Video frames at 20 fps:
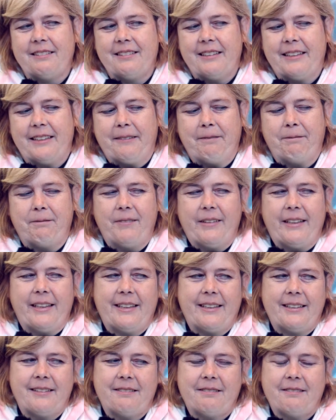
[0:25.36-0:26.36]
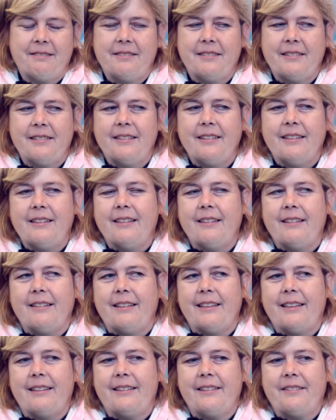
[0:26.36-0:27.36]
And
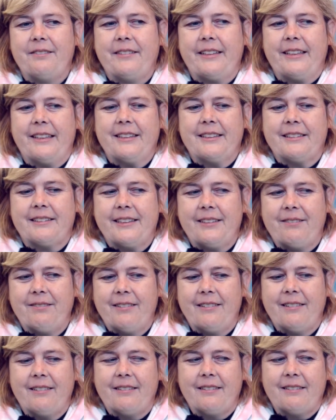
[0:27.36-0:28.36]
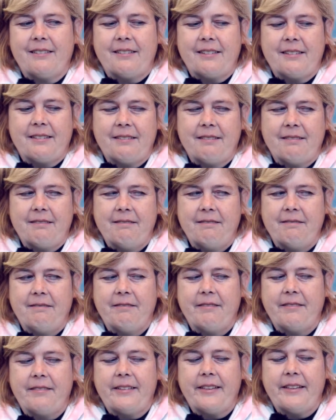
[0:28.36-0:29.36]
I love country because
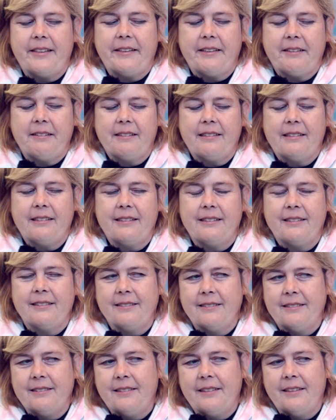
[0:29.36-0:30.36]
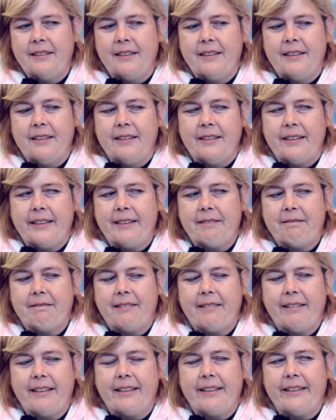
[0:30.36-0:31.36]
they
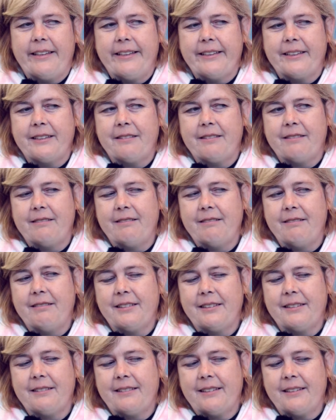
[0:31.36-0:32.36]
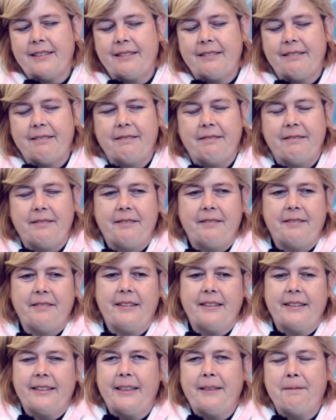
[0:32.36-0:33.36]
write their songs like
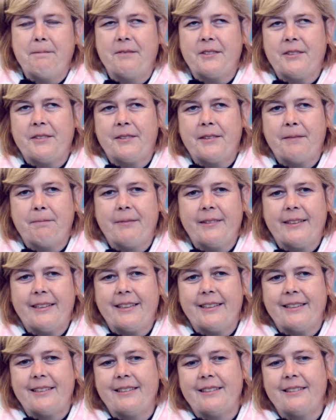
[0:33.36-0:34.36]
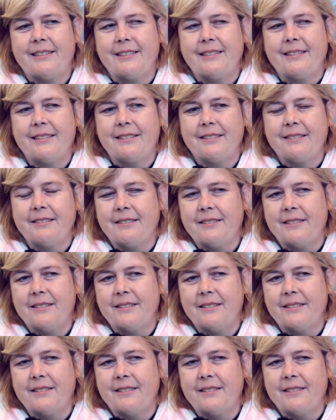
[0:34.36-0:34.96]
that comes from the heart.